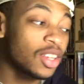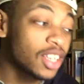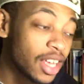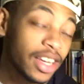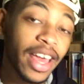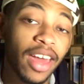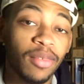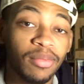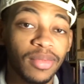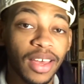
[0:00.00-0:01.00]
getting at
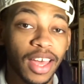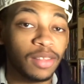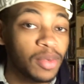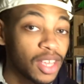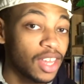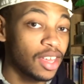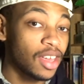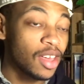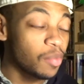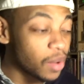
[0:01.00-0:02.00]
him at the beginning,
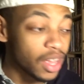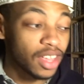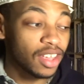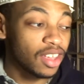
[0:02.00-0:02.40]
but